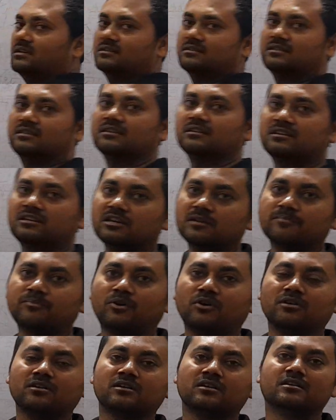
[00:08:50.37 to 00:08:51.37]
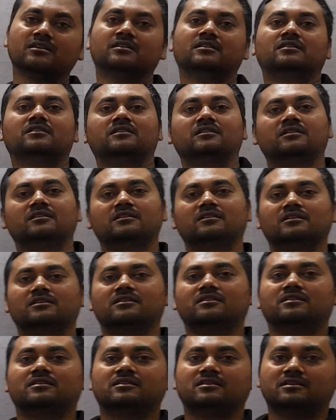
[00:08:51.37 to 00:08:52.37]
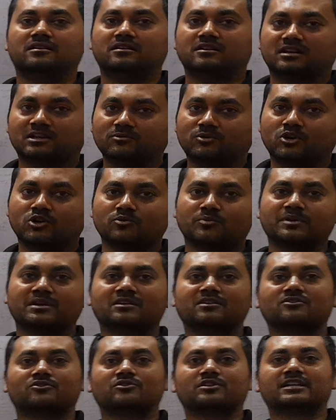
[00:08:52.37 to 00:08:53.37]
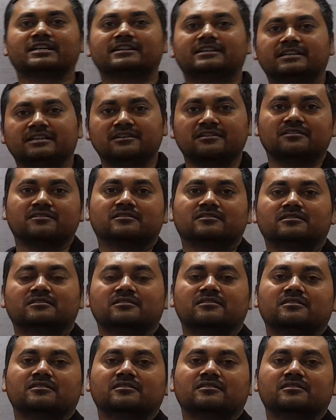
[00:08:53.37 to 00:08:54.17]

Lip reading: They keep on revolving, rotating,